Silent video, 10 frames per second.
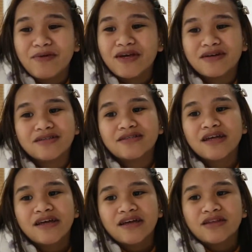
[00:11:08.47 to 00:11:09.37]
because
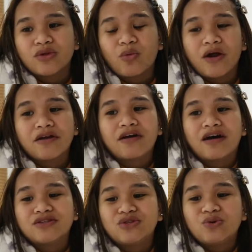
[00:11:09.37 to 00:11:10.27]
the water
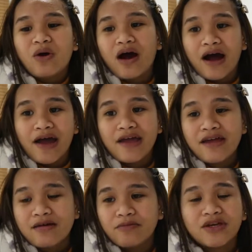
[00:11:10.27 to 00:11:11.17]
got too
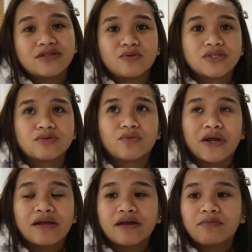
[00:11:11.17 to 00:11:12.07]
high because it was
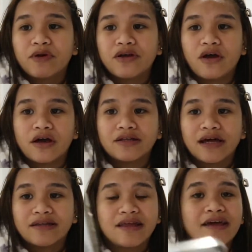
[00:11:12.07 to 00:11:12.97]
raining pretty hard
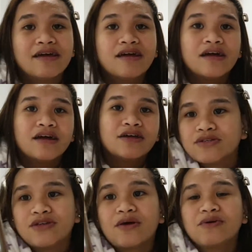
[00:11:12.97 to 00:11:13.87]
that day.
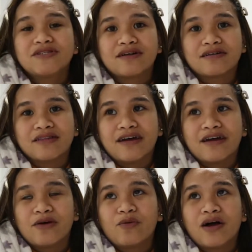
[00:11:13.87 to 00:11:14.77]
So they stuck
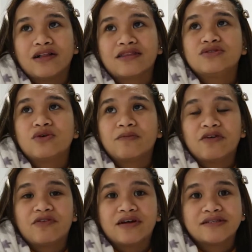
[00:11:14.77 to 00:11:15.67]
there while two of
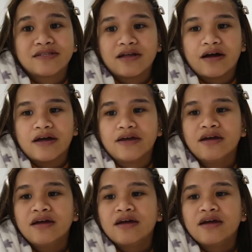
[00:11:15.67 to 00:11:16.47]
my friends and I